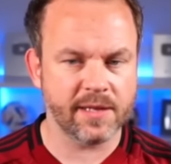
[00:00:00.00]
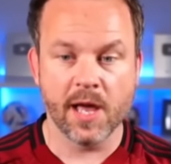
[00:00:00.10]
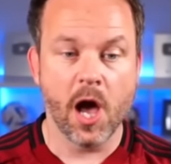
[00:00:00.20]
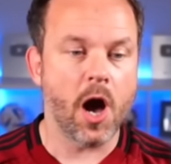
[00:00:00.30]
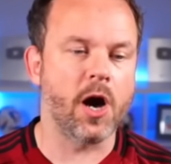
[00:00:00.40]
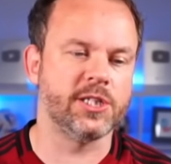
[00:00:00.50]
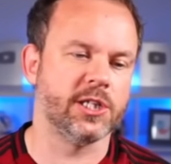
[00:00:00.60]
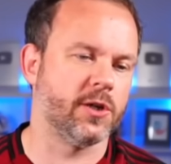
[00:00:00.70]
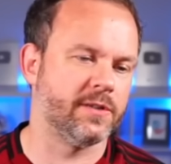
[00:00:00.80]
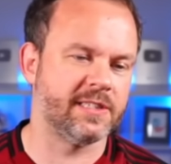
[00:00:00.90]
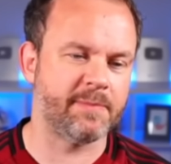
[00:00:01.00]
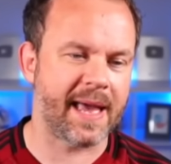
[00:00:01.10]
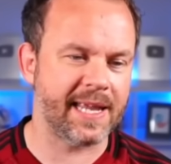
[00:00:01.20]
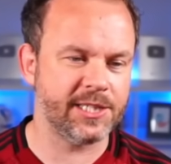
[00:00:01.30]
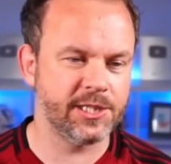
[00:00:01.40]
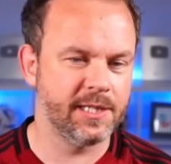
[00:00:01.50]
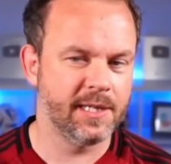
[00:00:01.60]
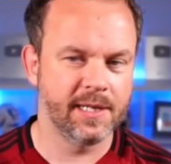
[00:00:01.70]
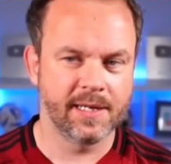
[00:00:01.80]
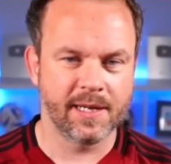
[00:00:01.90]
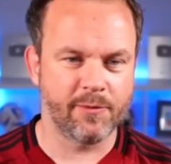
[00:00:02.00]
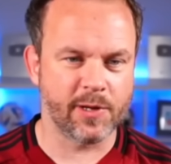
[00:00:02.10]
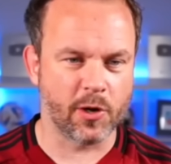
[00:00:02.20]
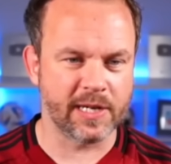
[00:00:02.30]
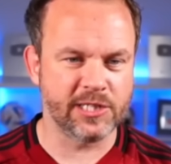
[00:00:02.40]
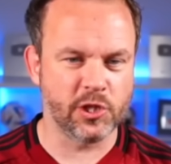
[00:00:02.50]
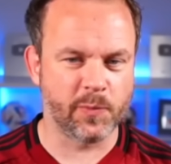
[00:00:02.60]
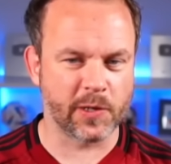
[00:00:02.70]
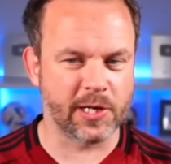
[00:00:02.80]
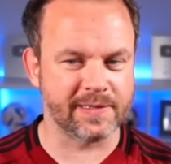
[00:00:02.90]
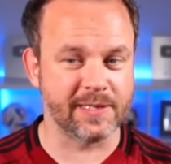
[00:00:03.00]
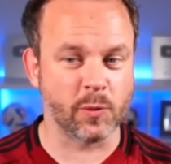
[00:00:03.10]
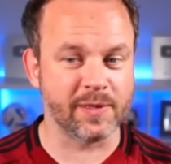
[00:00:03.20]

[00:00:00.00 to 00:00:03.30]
the... Oh, I should have gone Spanish. Have we got any duplicates? This